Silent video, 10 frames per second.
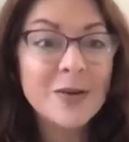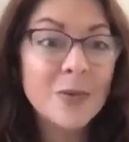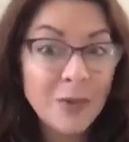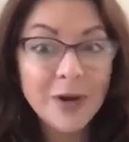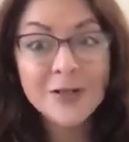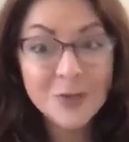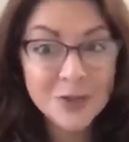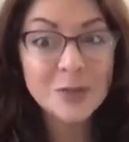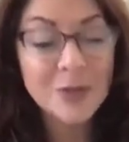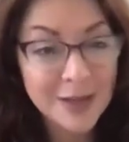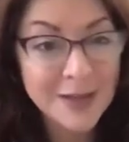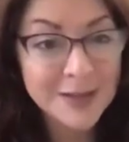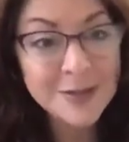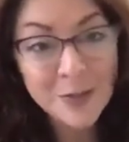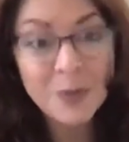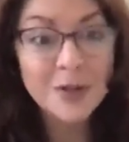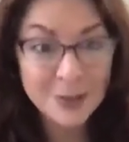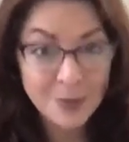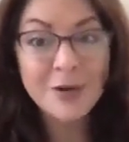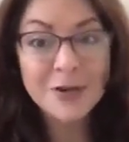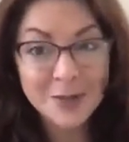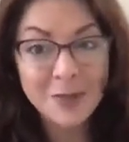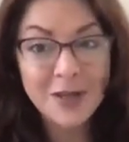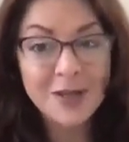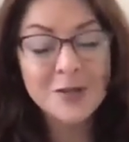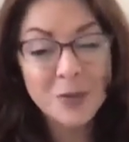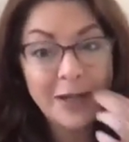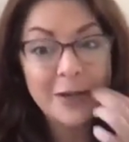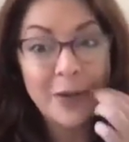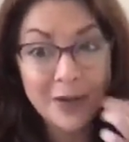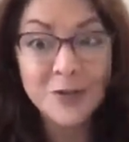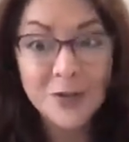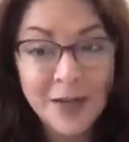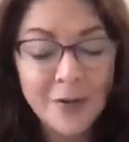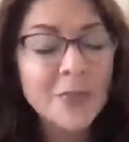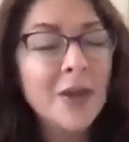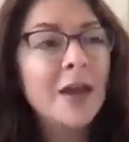We want to do some things to be able to experience some things. So we're like, we're going to do it now.